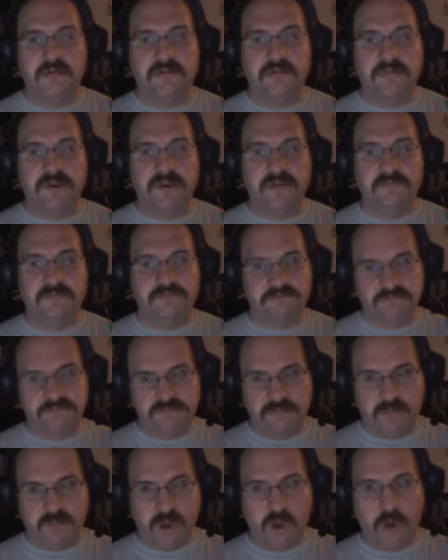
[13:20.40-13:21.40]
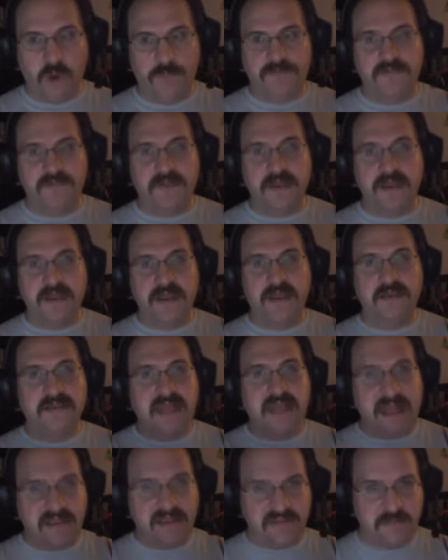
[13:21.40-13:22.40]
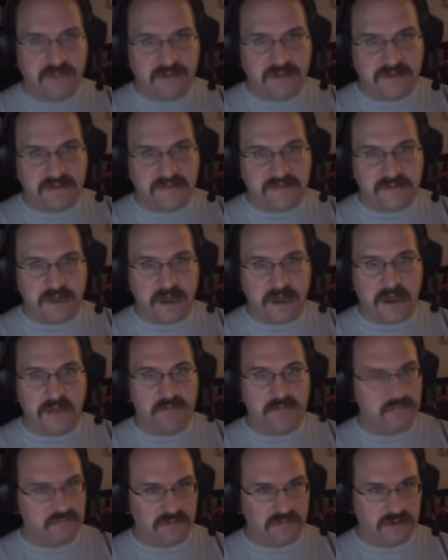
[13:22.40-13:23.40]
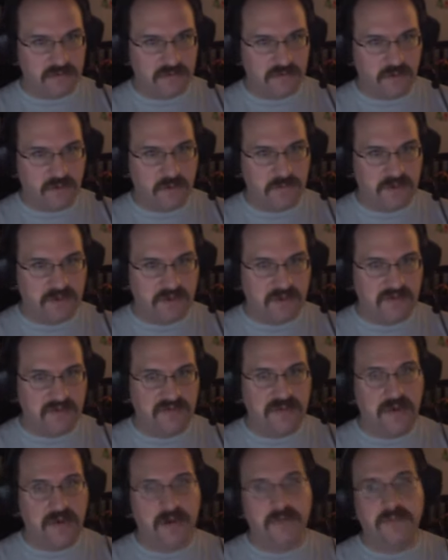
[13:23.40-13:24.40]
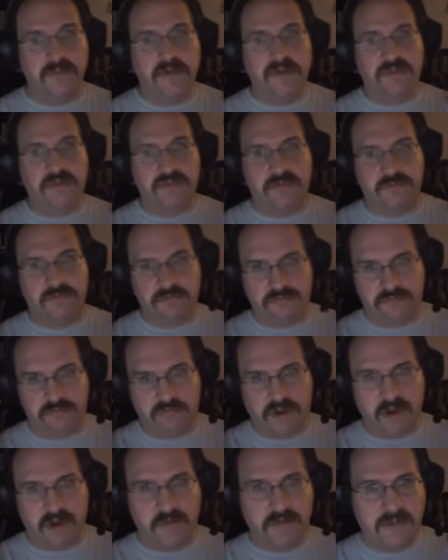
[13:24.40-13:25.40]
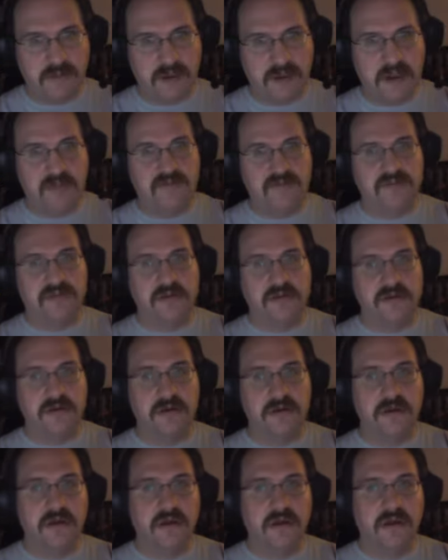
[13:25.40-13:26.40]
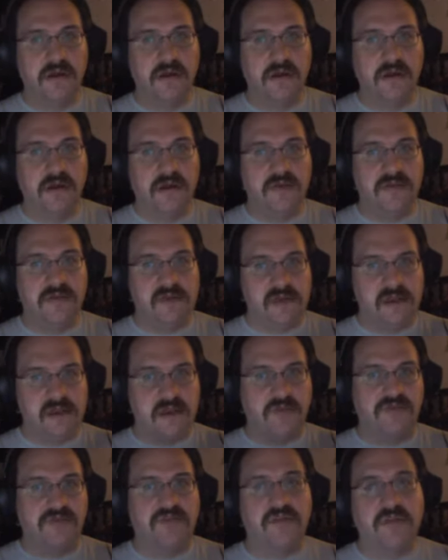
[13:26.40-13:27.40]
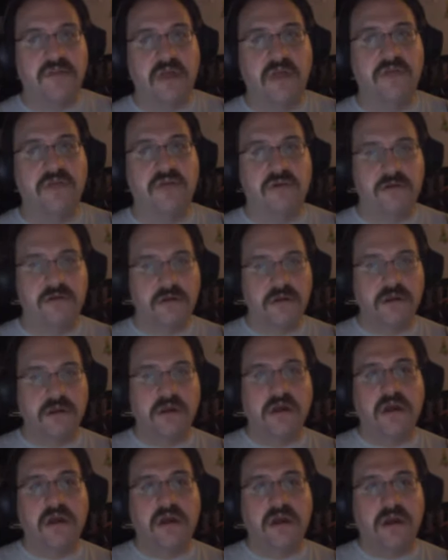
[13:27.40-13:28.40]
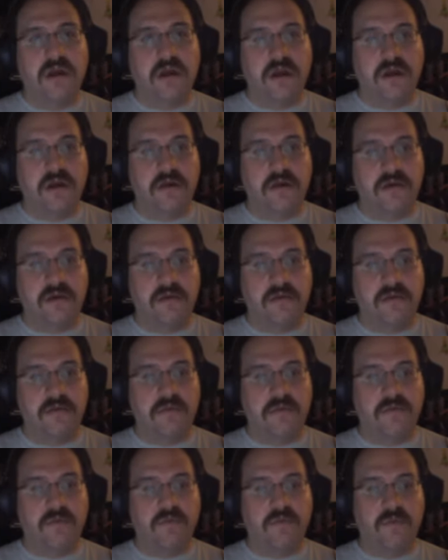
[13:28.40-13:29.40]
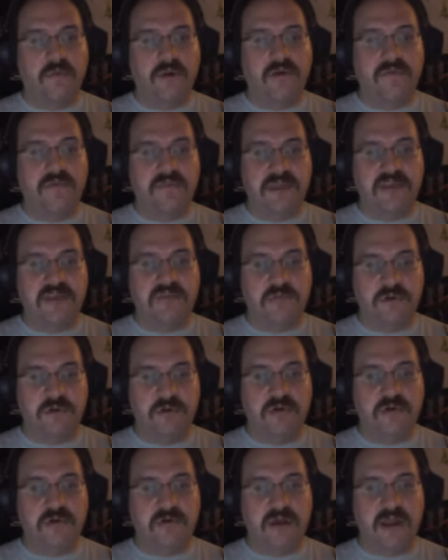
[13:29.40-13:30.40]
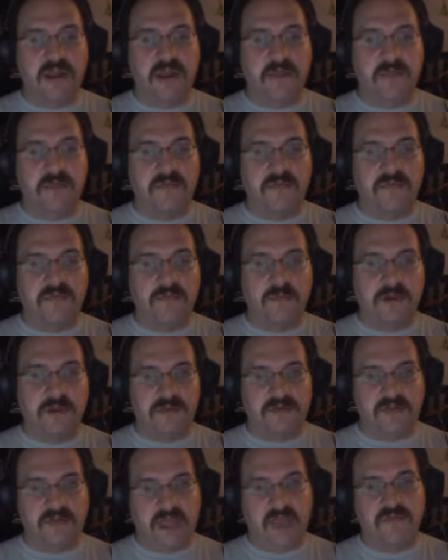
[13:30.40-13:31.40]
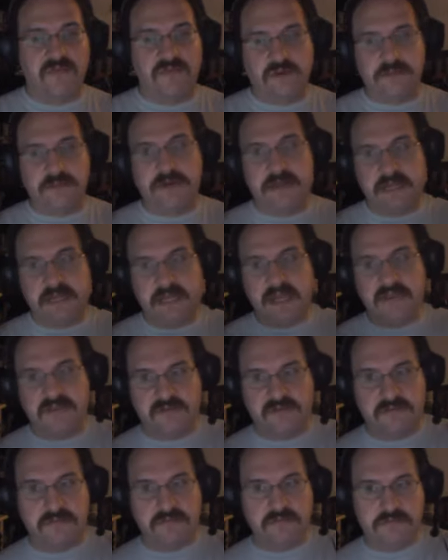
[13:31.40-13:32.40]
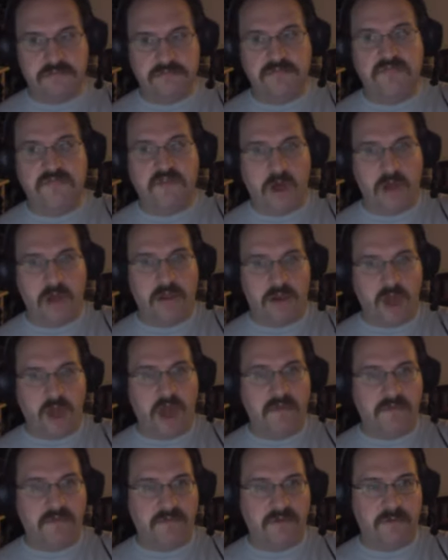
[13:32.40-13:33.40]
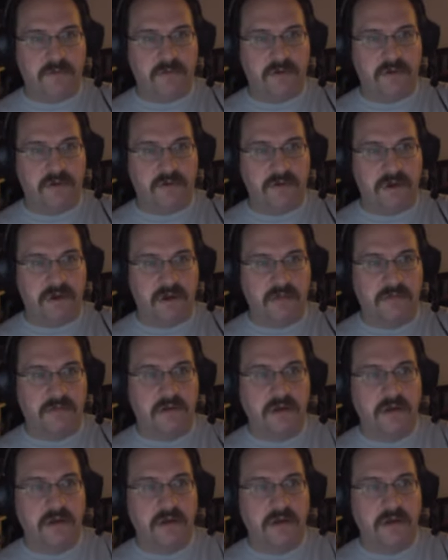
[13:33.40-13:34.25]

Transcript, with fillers: But hopefully next BlizzCon, won't be this year, but probably the next year, they announce another one of these programs once everybody has fallen off of the program.